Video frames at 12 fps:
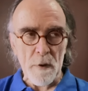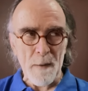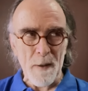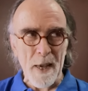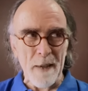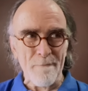And
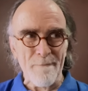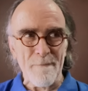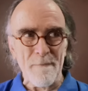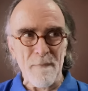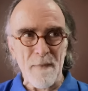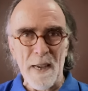I'm like,
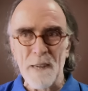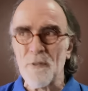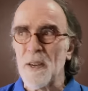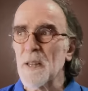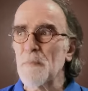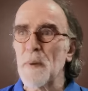I'd
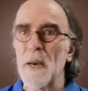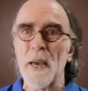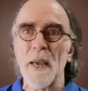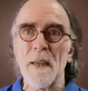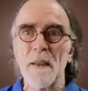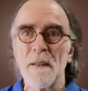rather
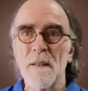buy